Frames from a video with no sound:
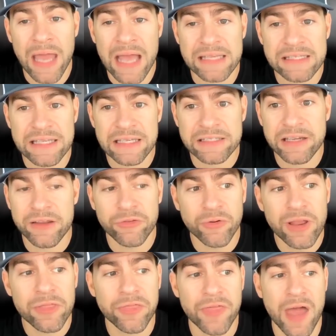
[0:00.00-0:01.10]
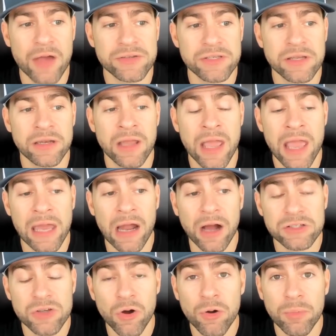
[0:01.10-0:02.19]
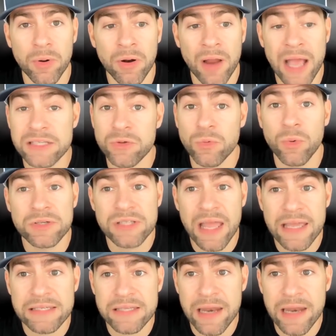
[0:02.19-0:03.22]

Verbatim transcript: at 63,000 in October as the worst case